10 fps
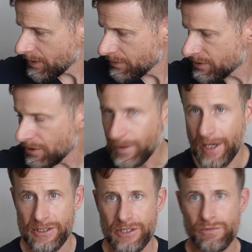So
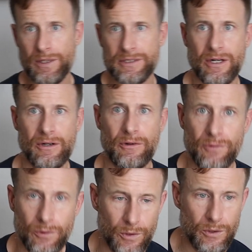I just want to talk
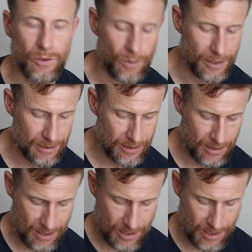through real quick